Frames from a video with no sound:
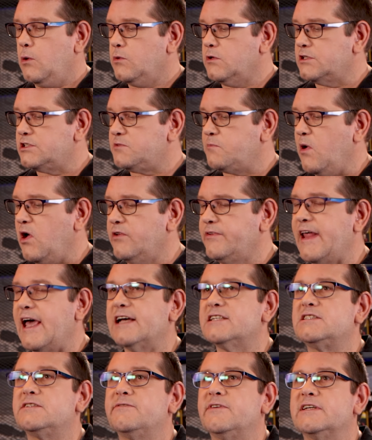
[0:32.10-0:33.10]
well, a small
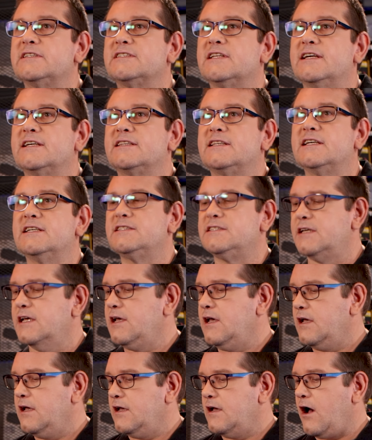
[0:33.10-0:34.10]
NAS device like this
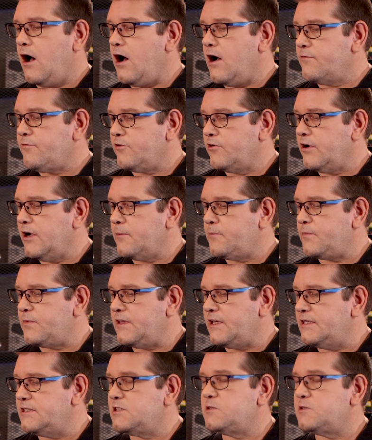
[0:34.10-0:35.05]
offer up the